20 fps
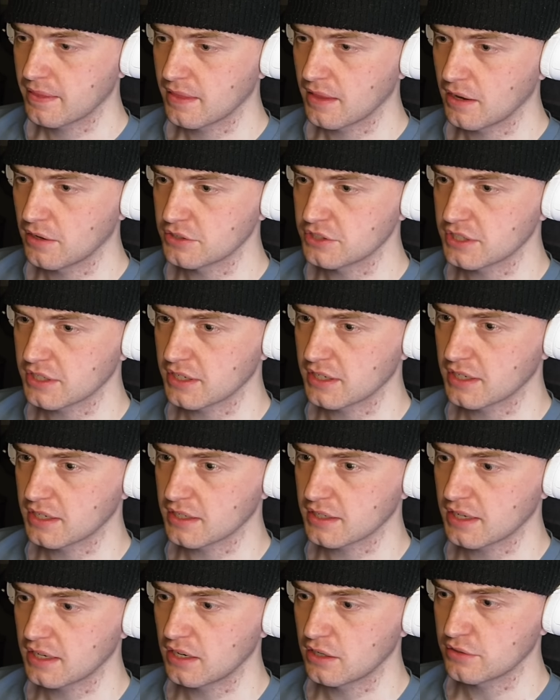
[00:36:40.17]
How's she gonna
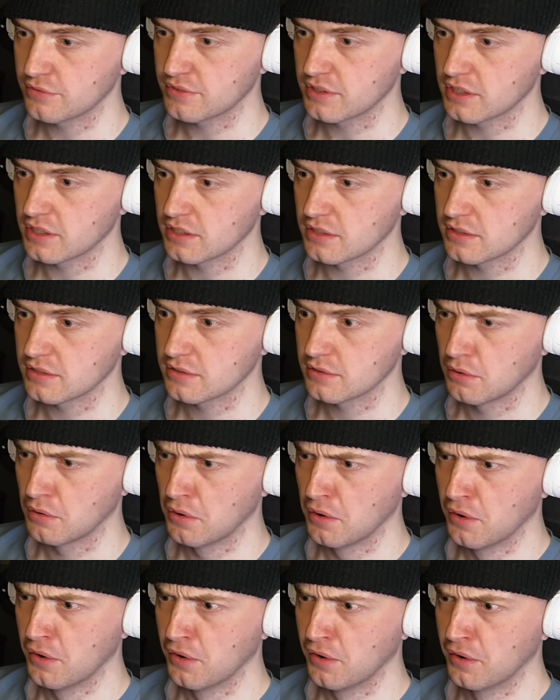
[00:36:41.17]
get out of there?
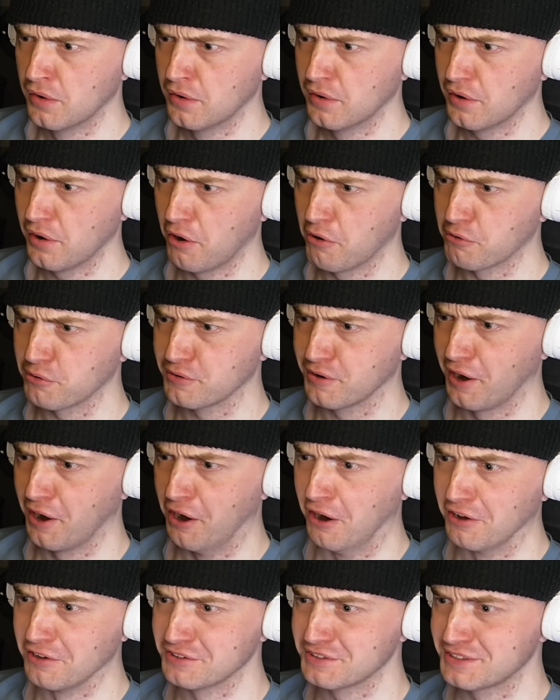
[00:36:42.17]
Oh,
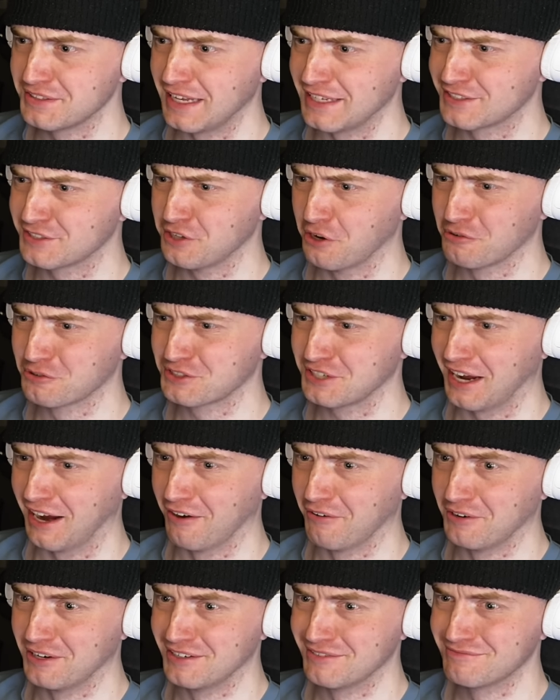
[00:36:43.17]
God, that's so
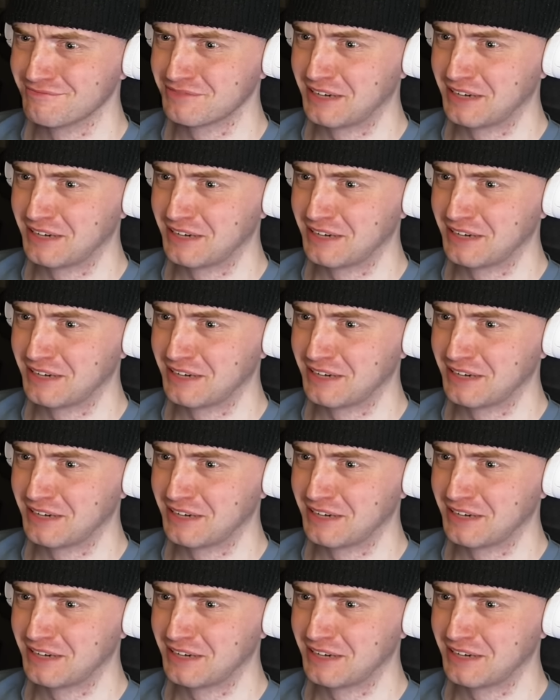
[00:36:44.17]
scary.